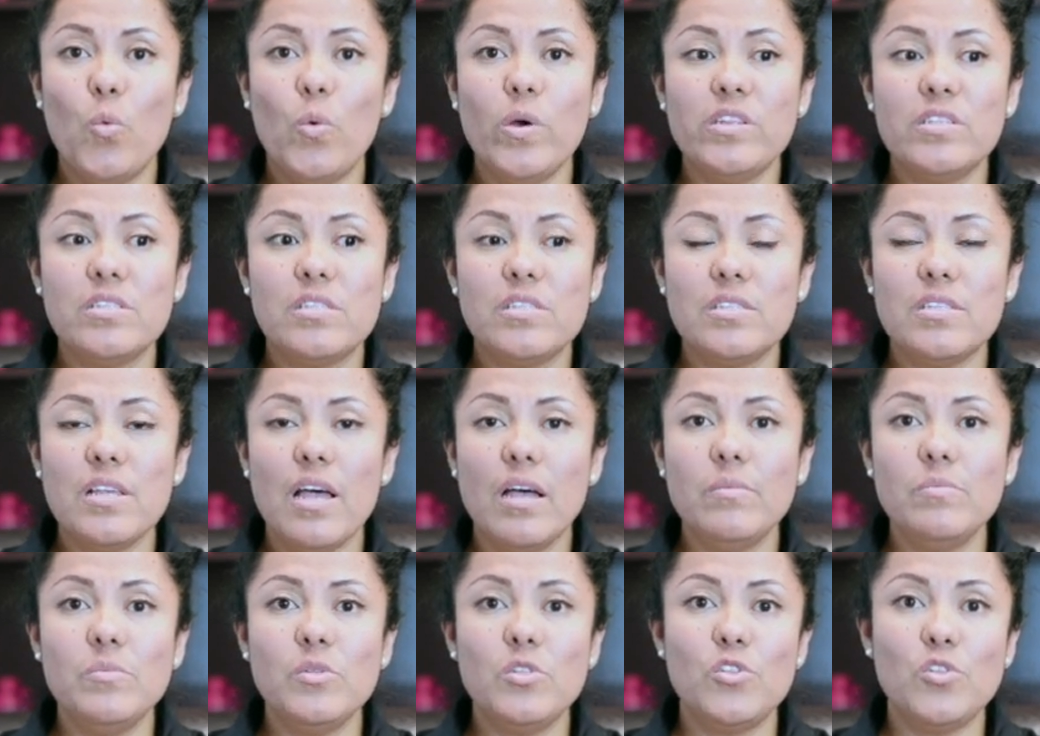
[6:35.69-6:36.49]
with
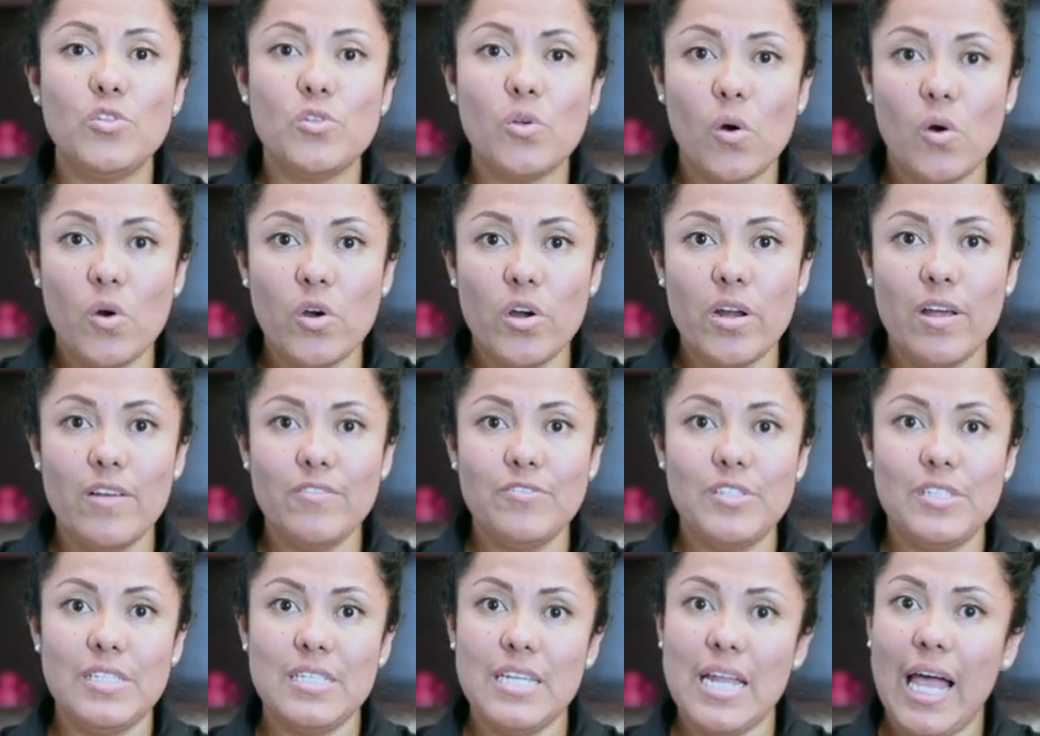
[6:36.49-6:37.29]
some sort
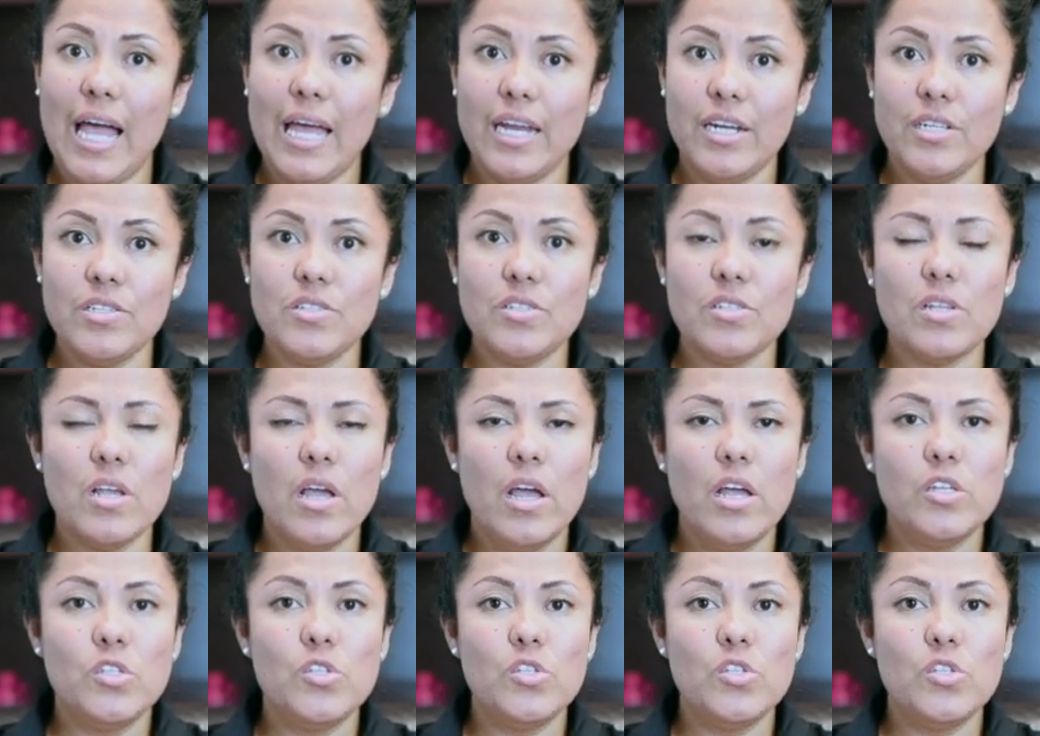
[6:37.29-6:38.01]
of status.